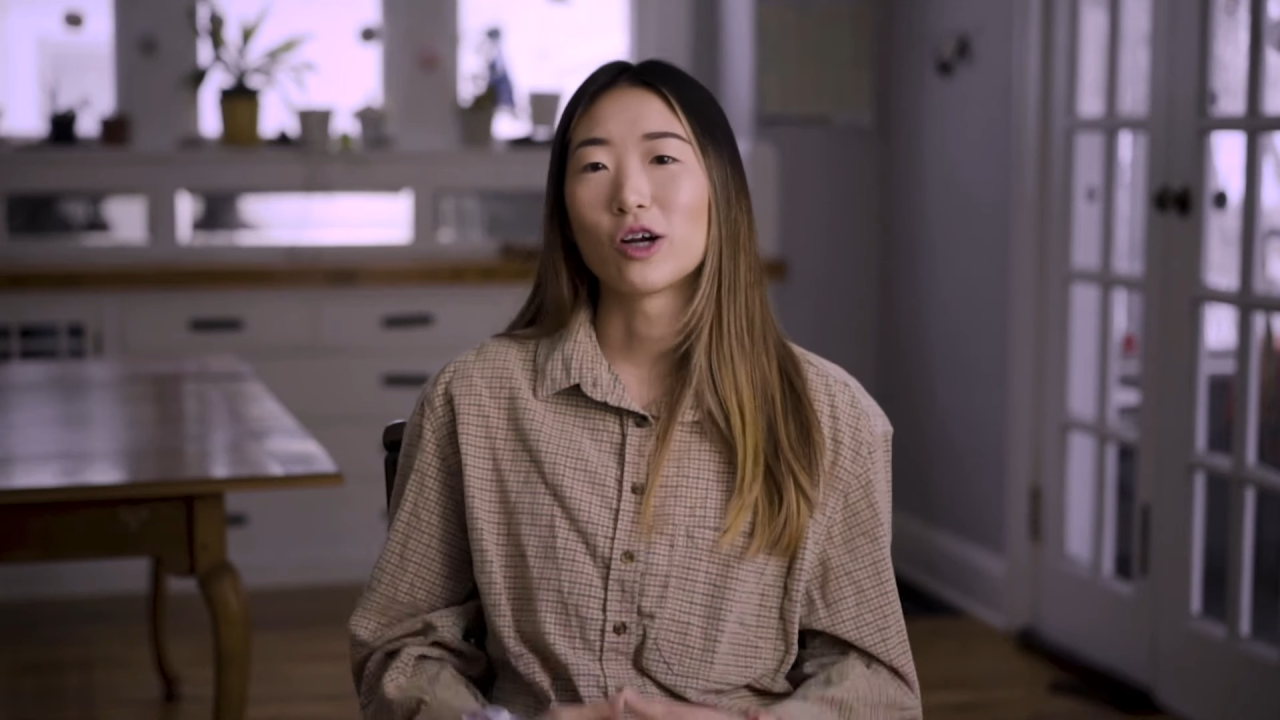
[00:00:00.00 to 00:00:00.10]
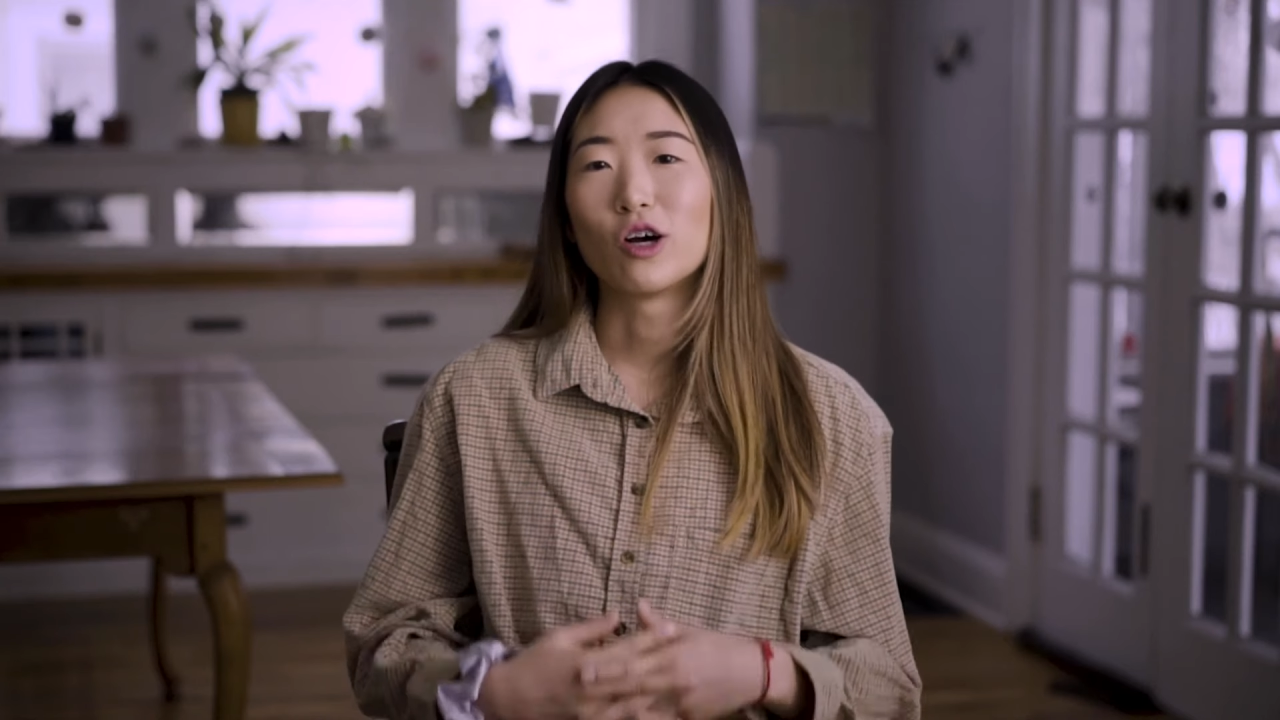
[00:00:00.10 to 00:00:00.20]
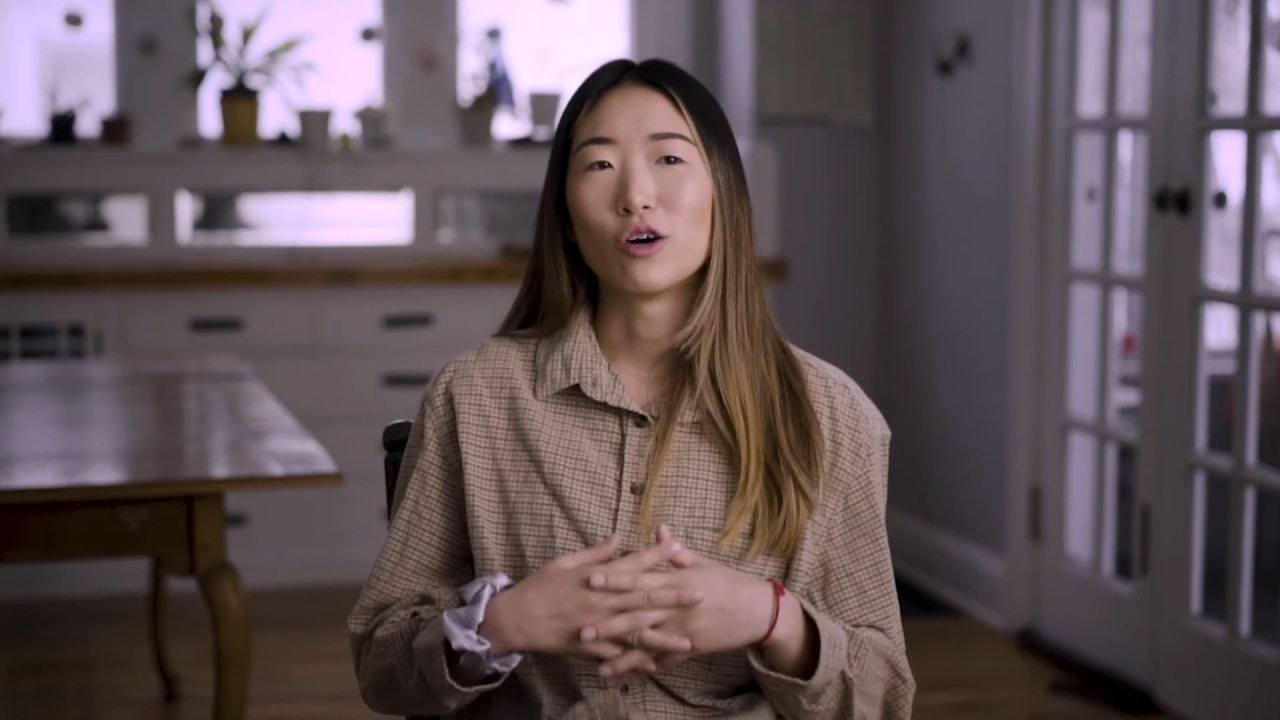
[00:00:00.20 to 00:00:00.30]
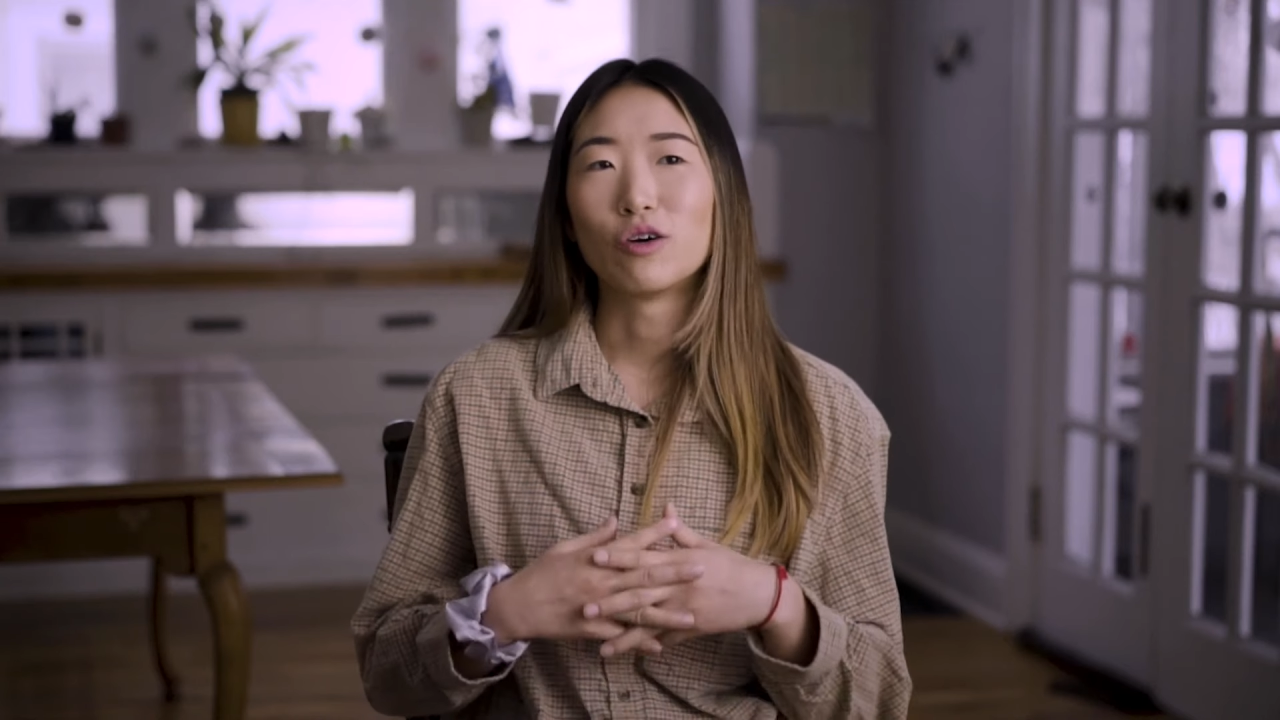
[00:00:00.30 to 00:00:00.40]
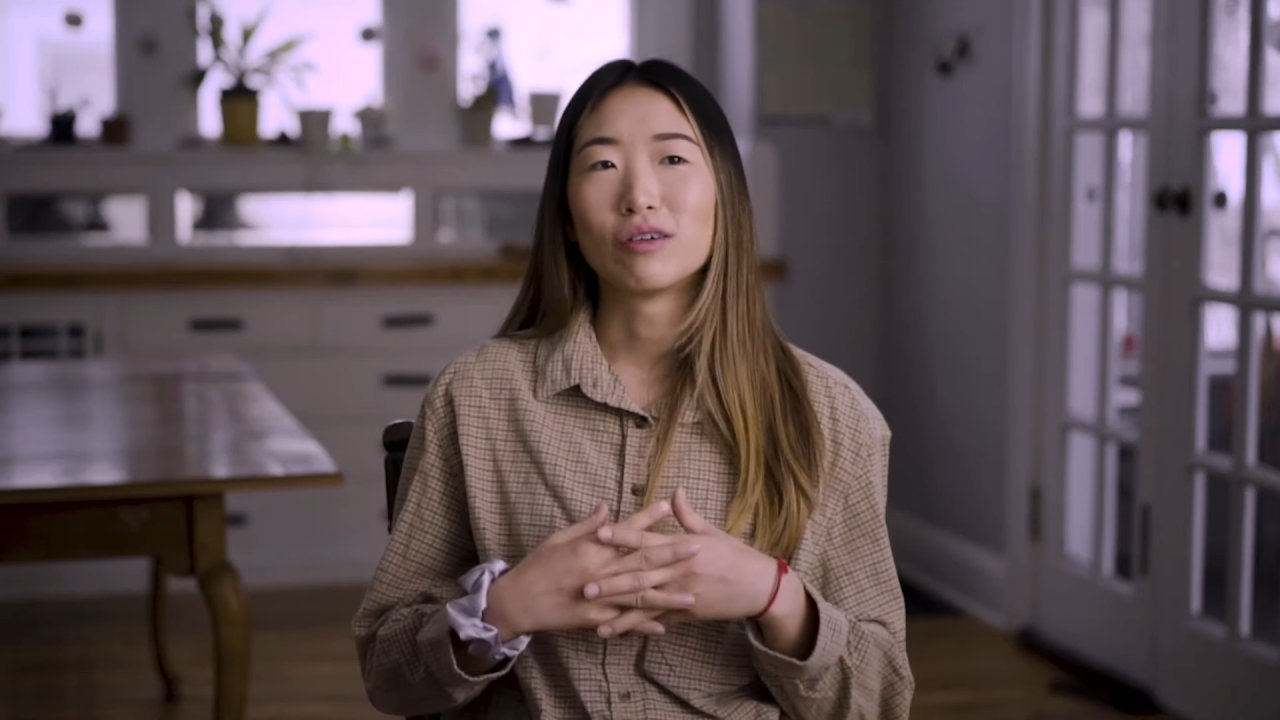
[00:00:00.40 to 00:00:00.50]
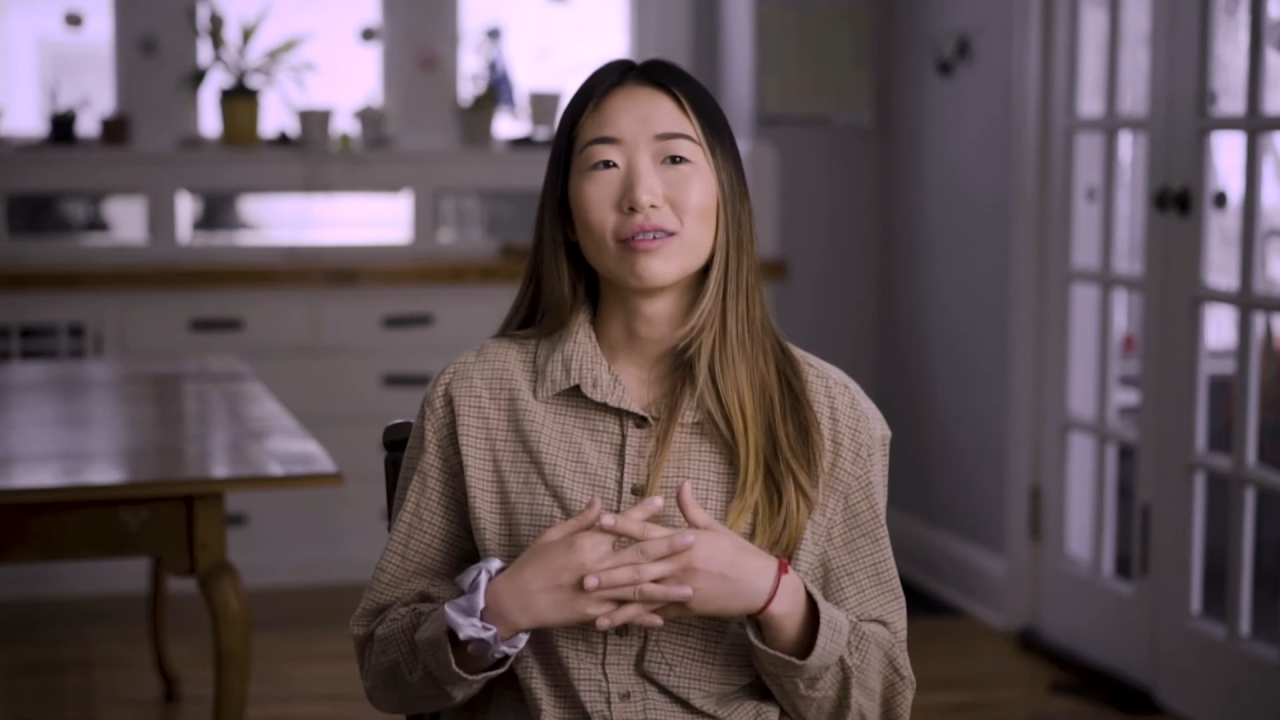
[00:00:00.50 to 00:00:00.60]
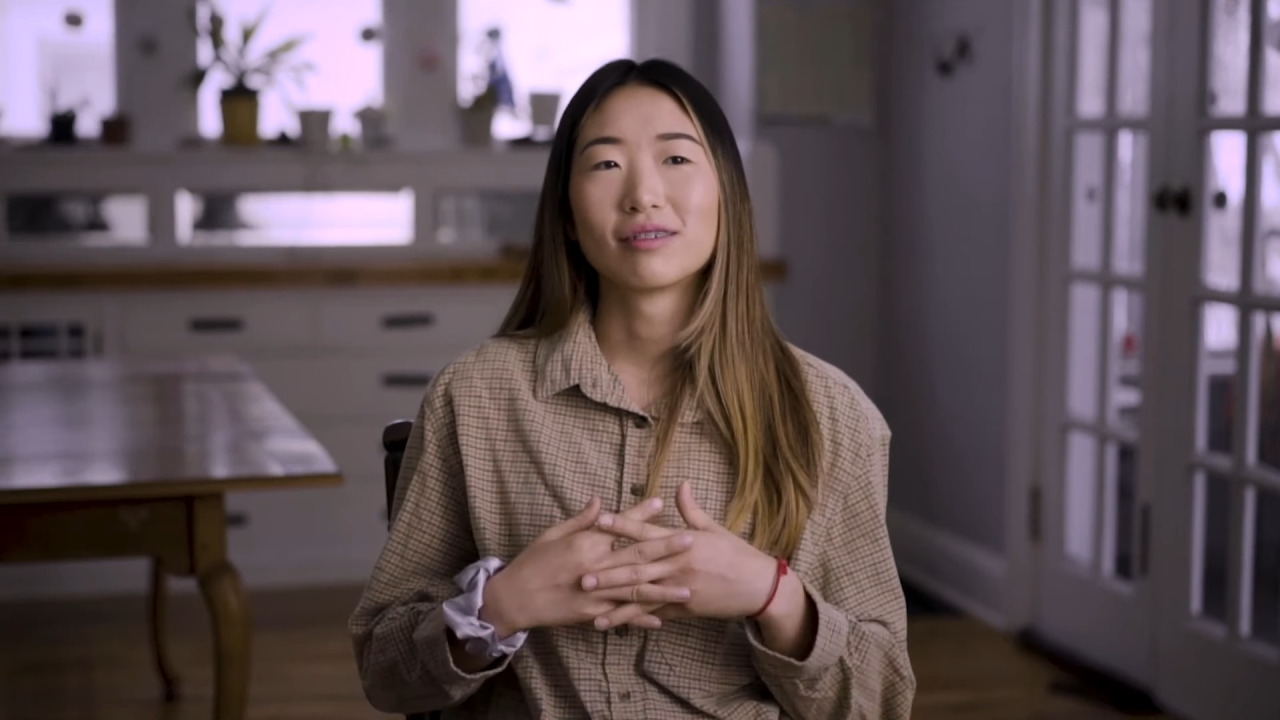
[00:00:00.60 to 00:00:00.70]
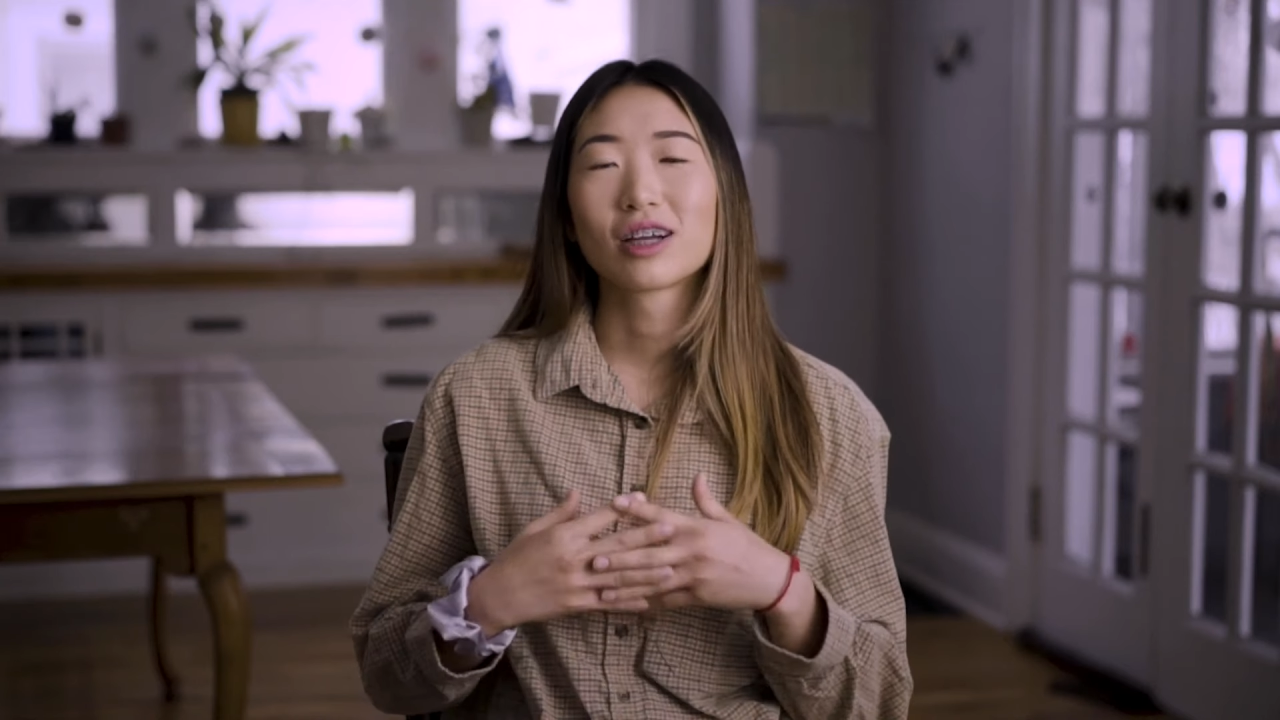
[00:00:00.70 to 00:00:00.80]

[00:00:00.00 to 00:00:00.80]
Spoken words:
our own